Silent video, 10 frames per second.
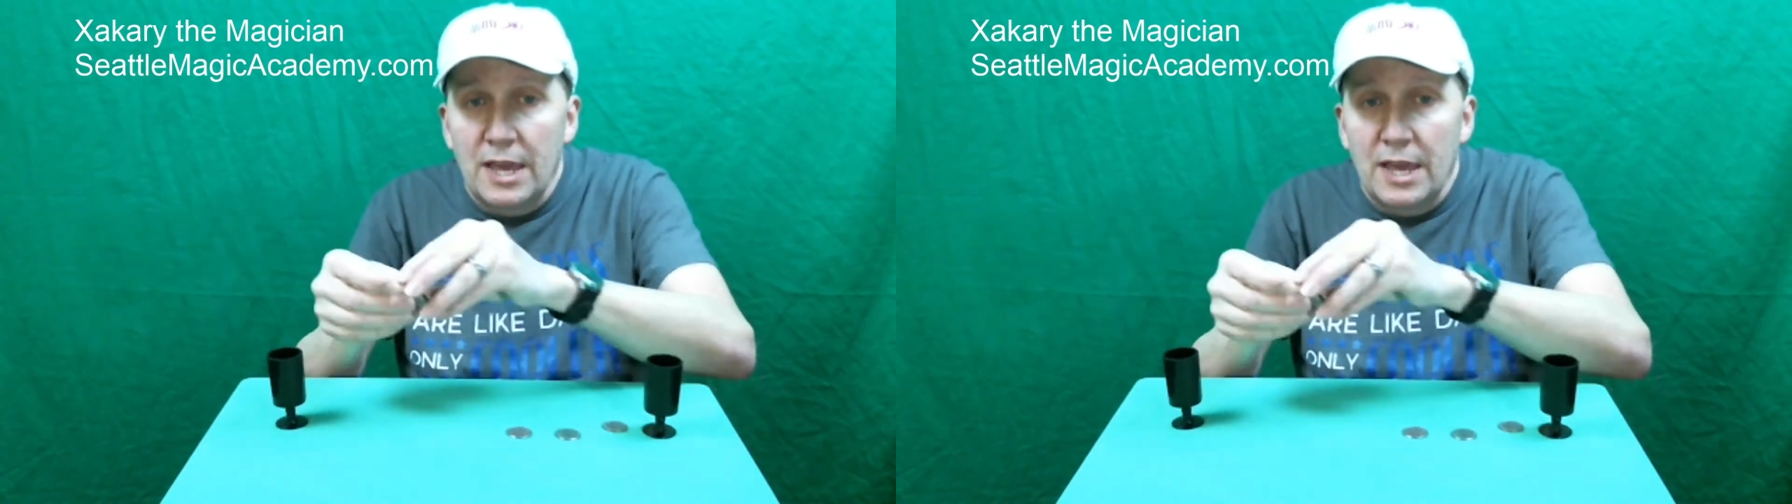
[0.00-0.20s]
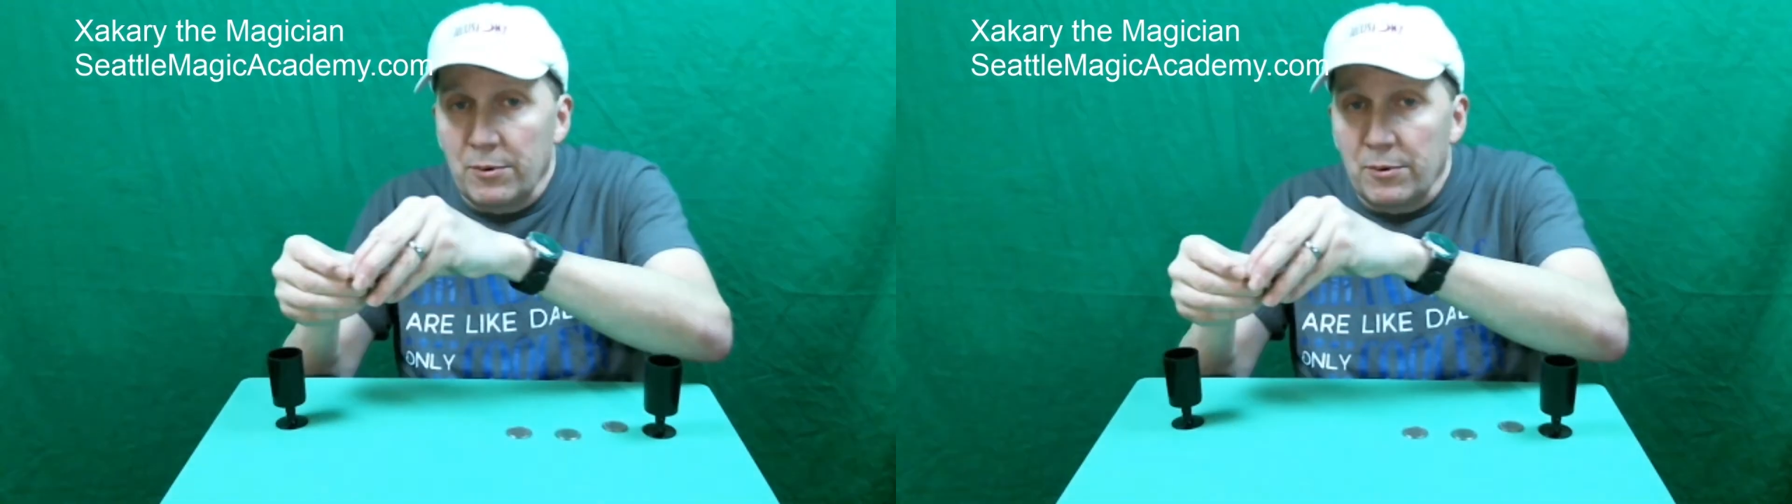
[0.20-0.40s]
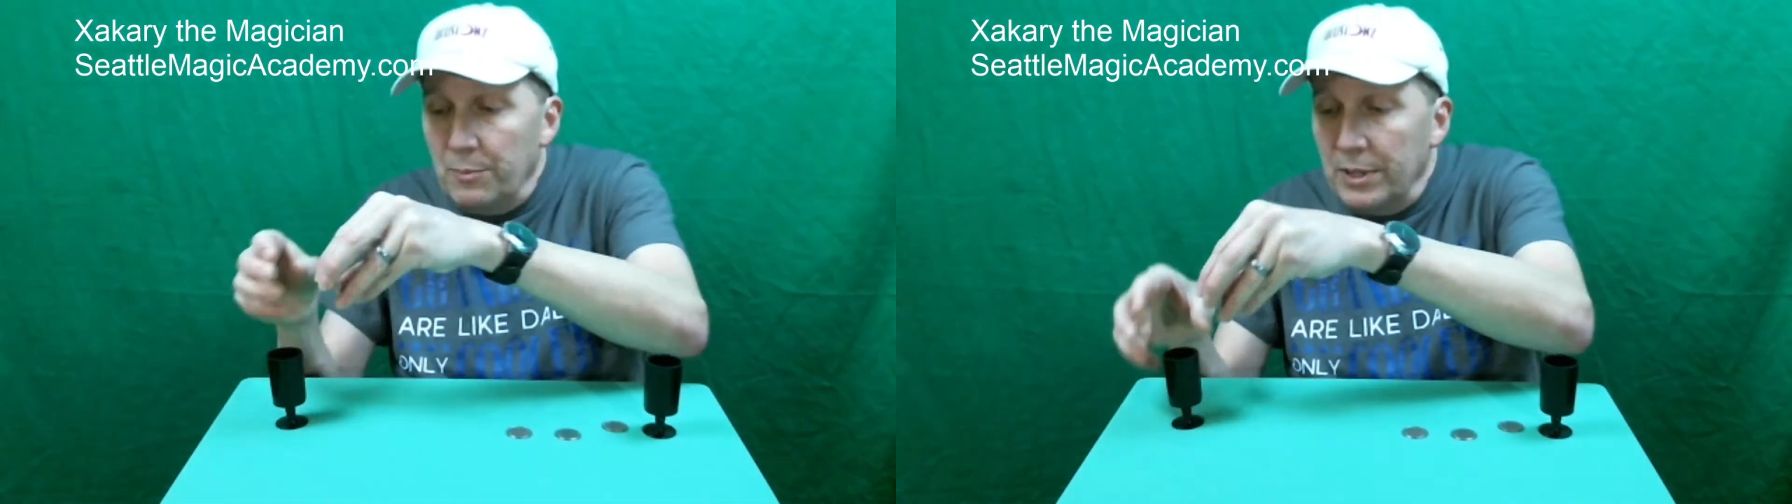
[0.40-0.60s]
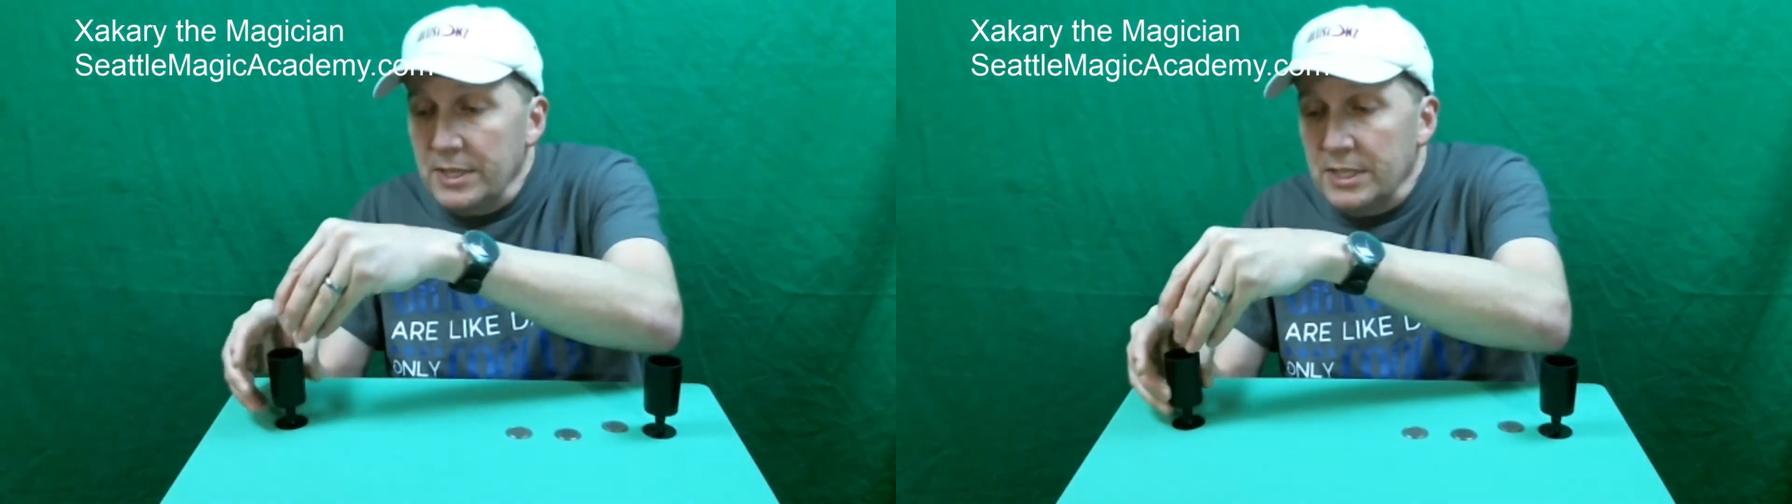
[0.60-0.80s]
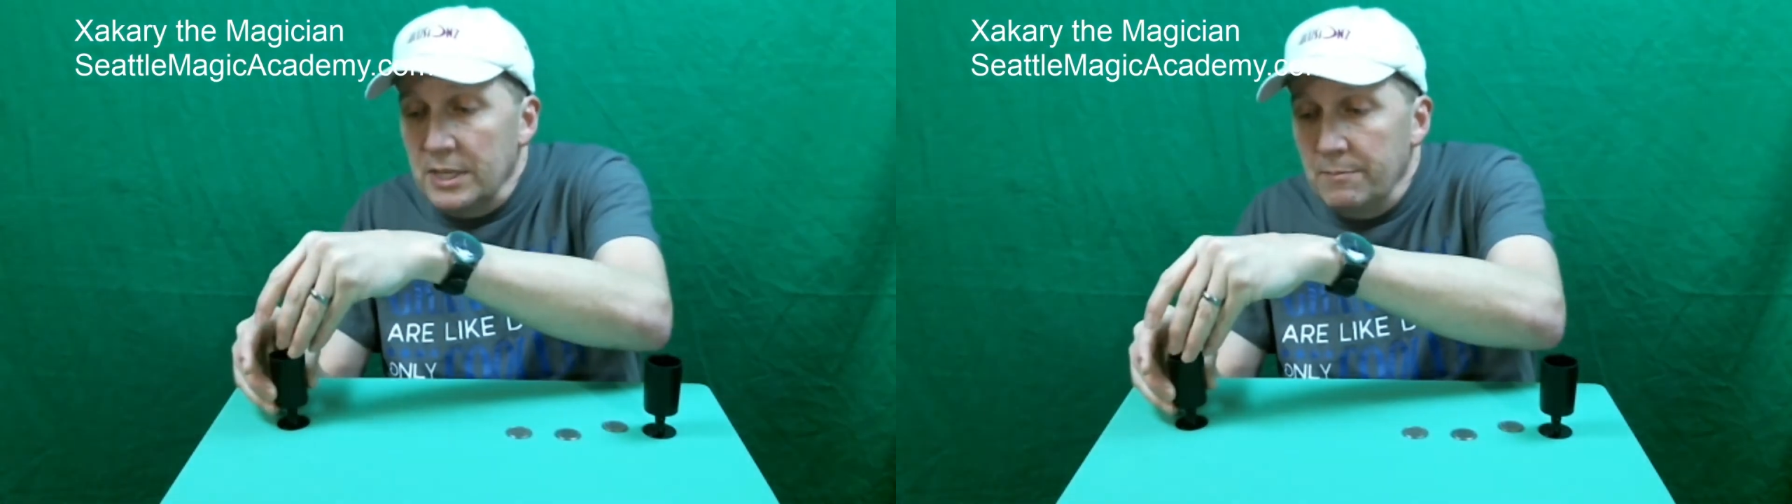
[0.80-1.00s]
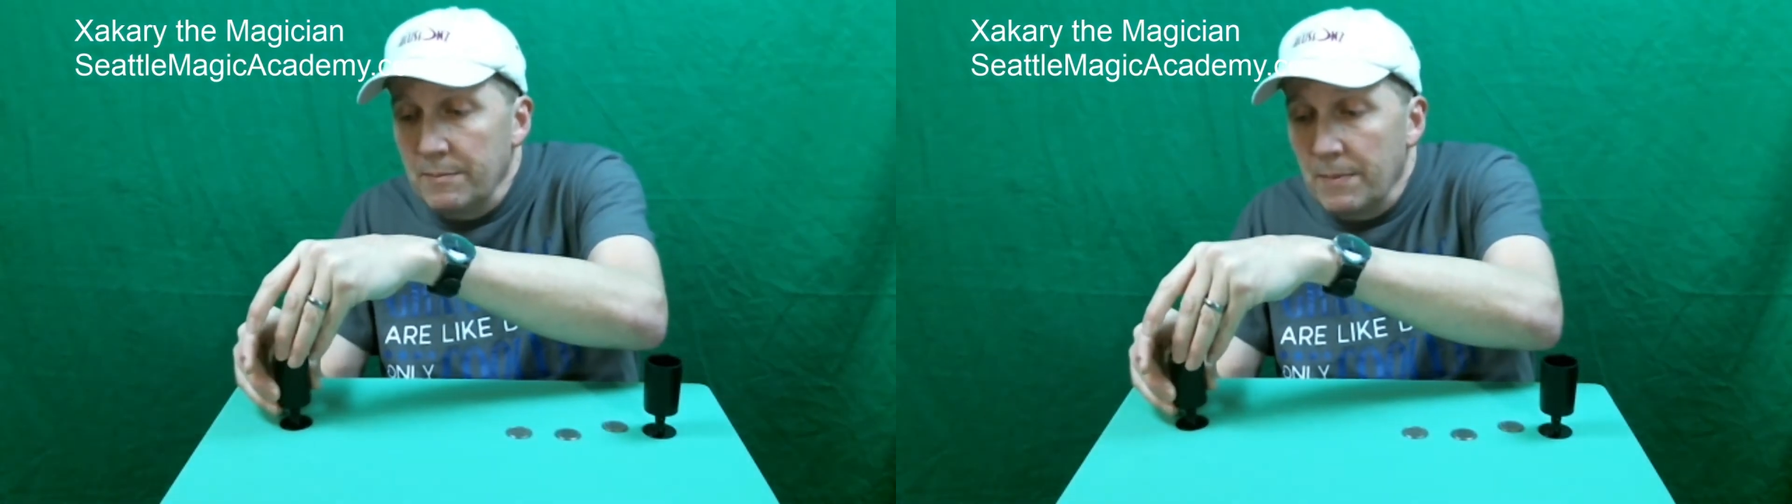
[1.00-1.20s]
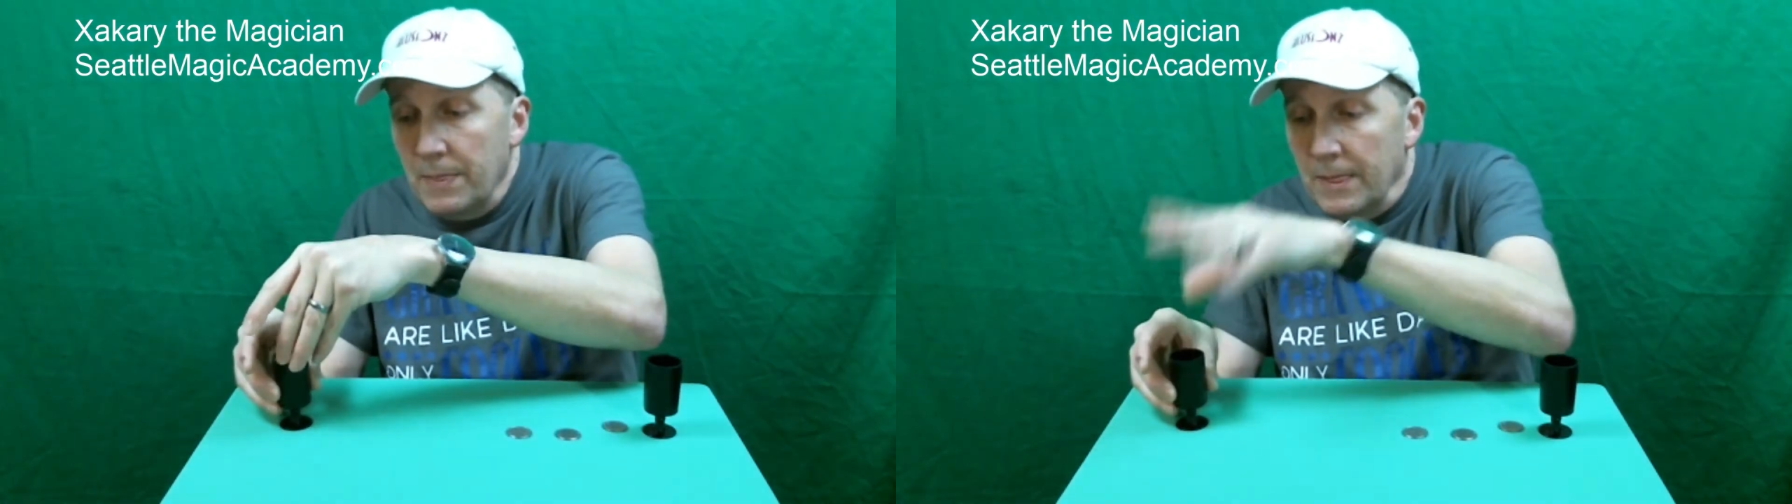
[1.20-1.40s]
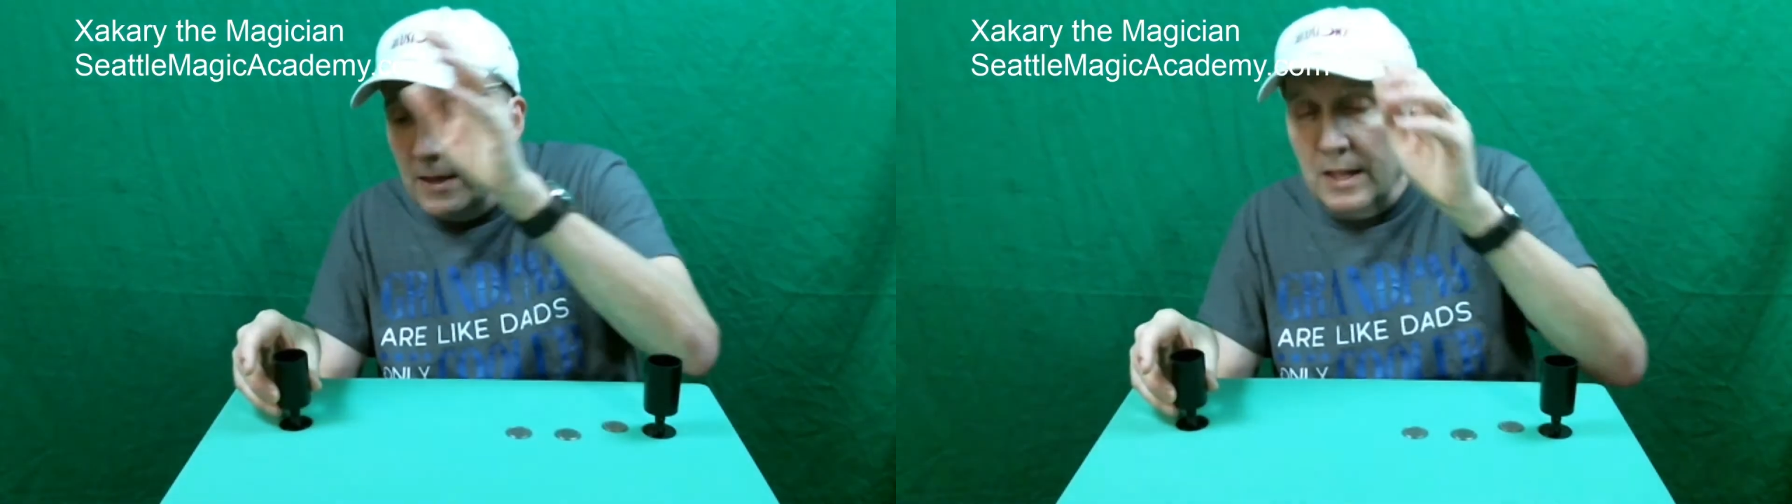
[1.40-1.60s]
and we're gonna place them
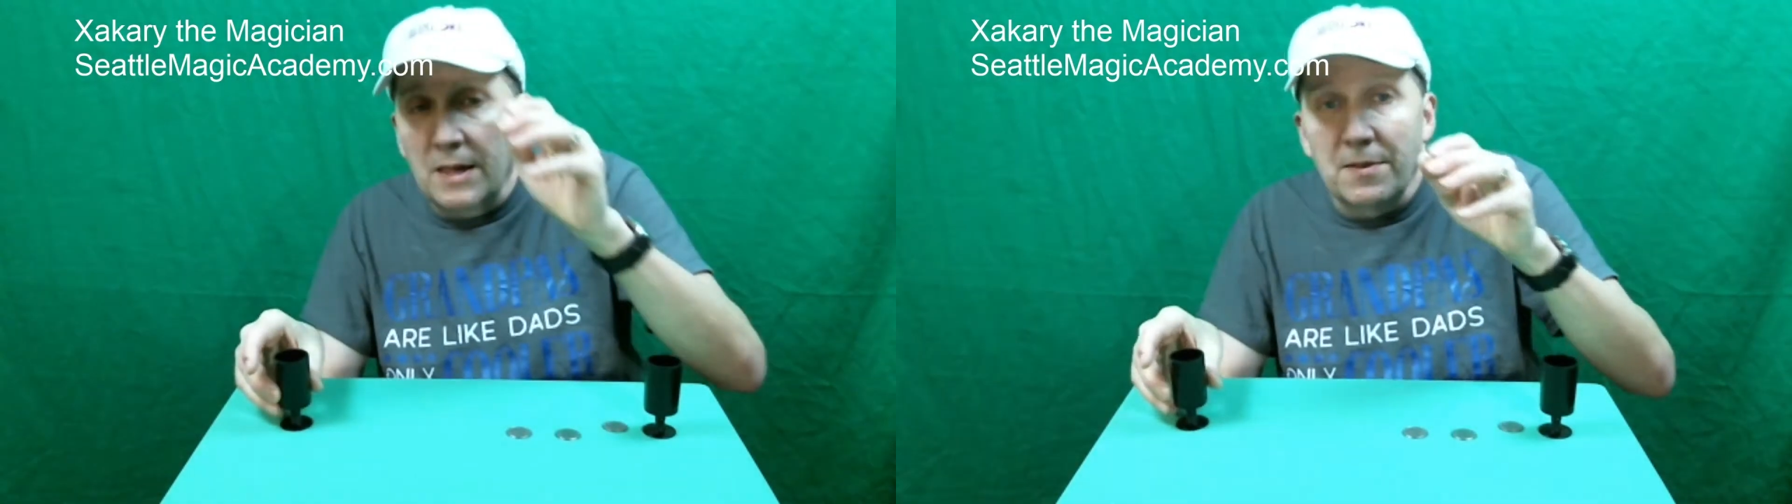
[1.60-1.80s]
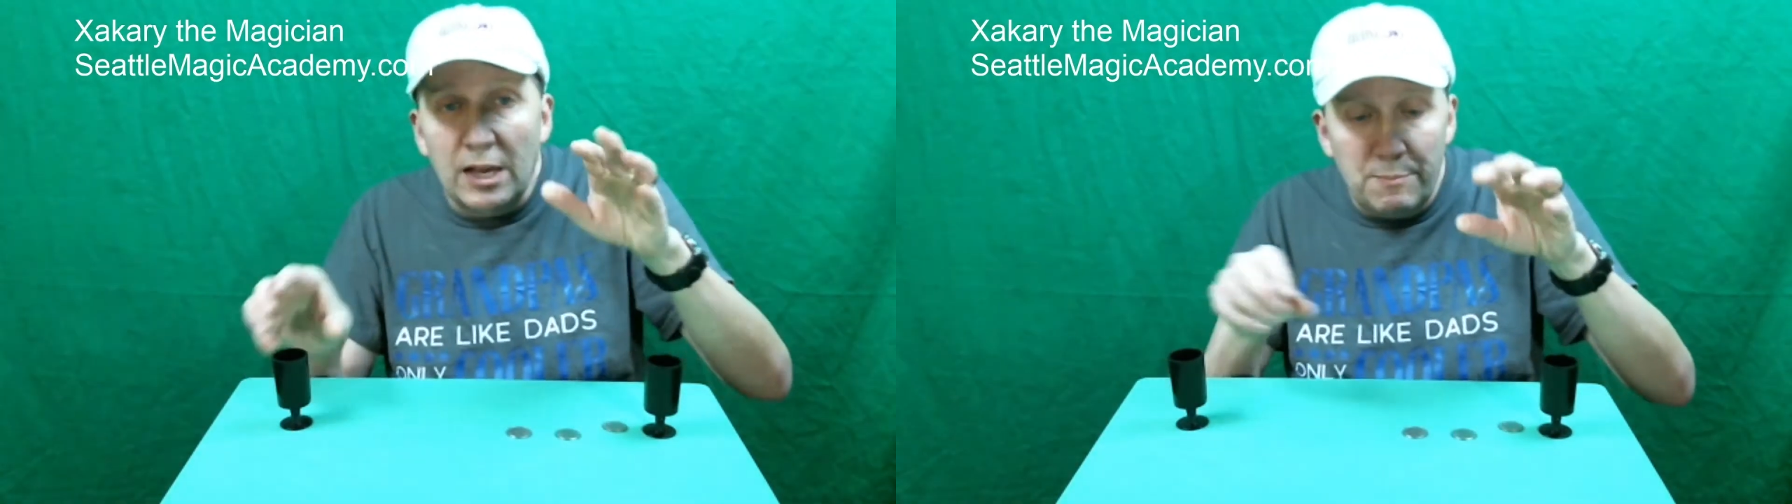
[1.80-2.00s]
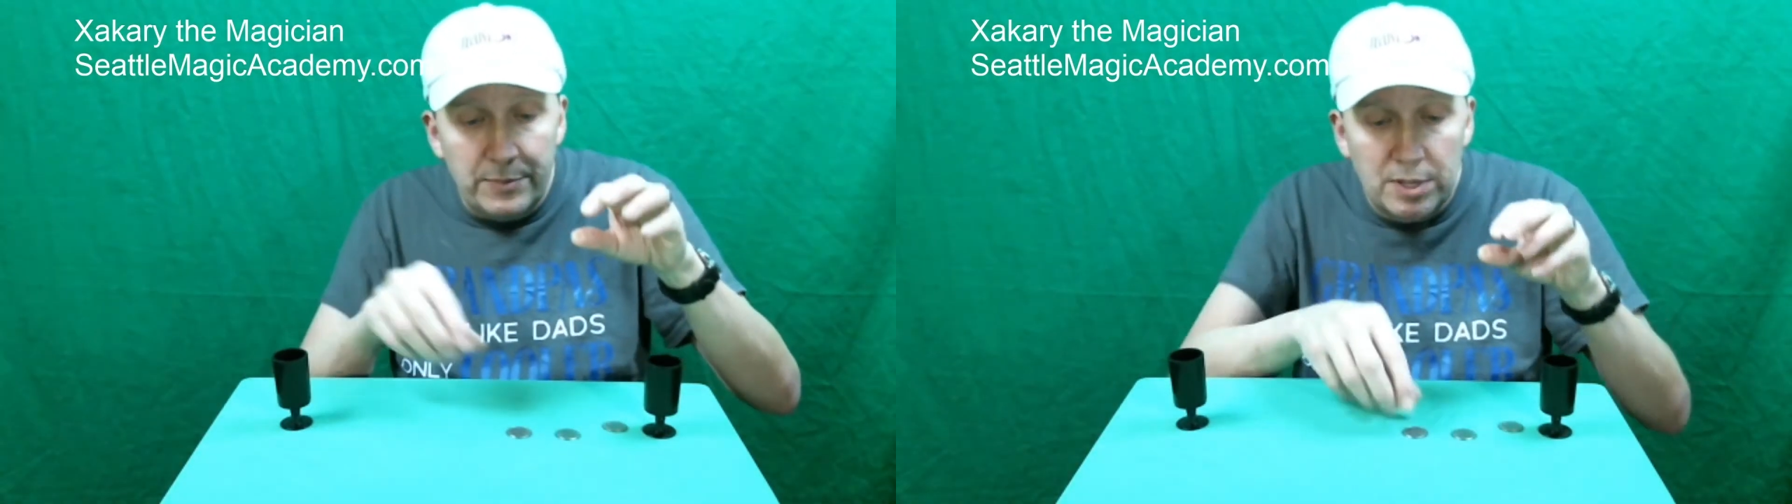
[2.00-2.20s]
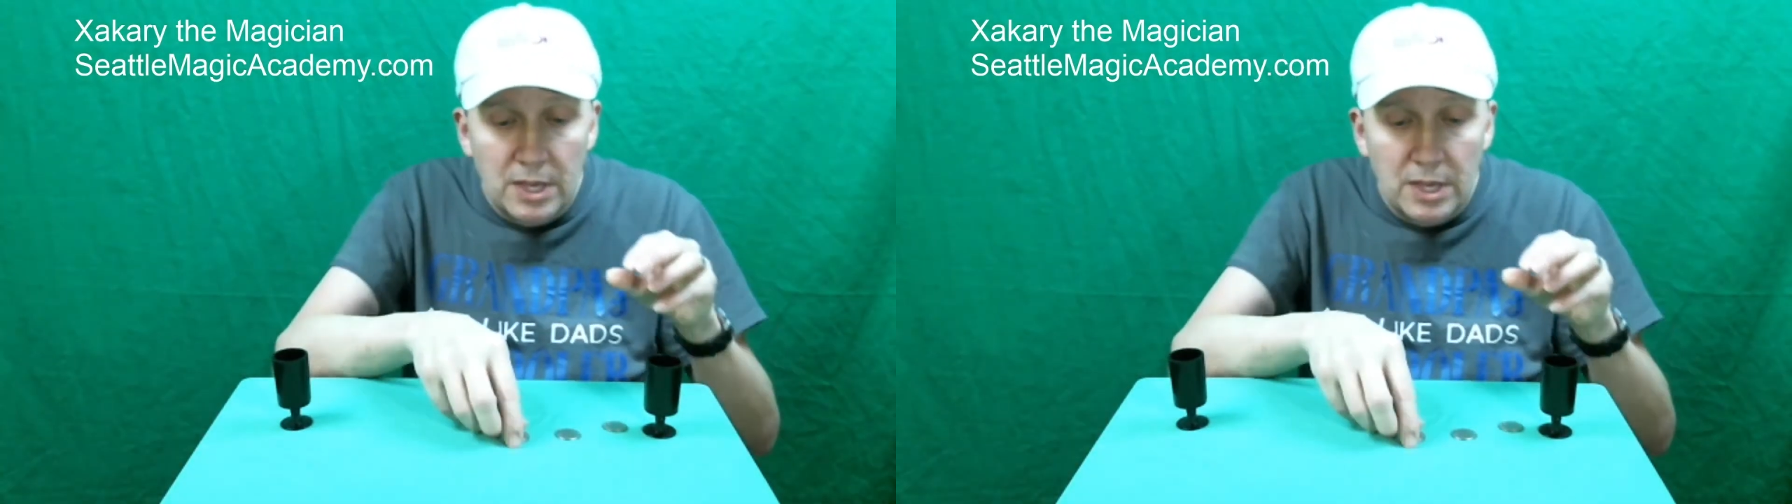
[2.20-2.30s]
in the cup.